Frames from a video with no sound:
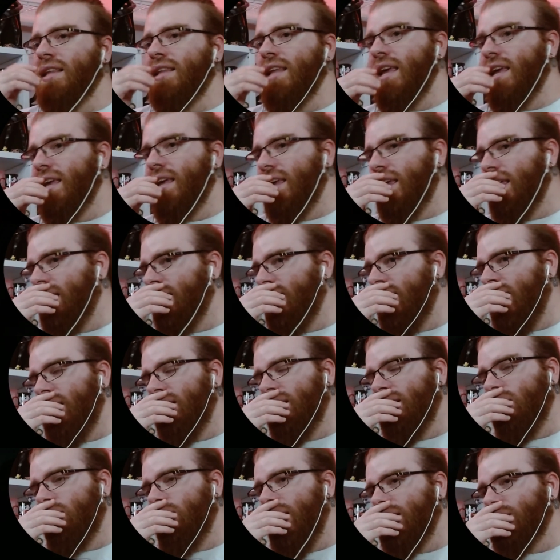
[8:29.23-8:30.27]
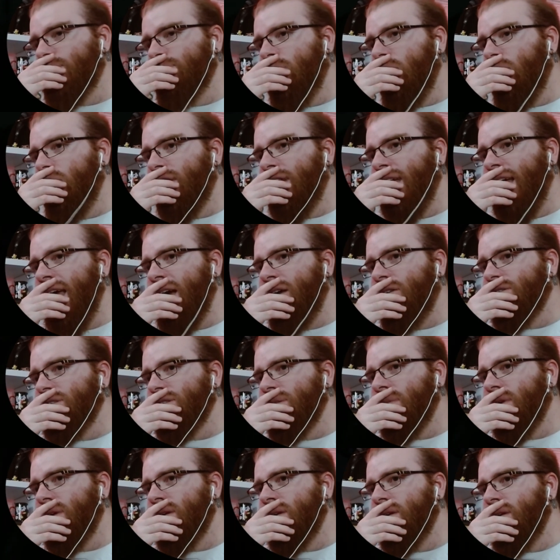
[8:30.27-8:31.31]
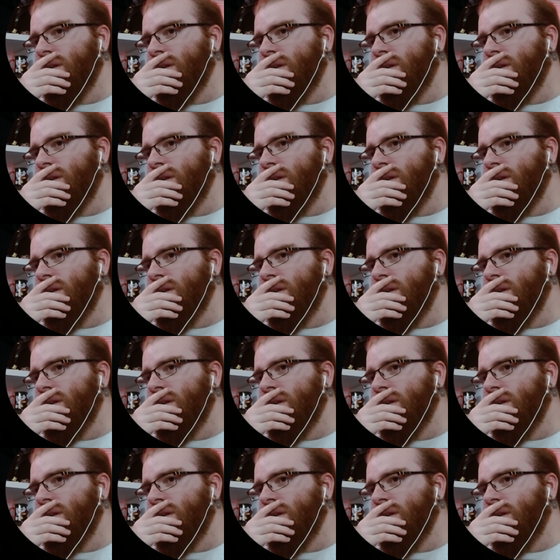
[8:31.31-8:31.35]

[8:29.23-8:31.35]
I think, he has broken an ankle or something.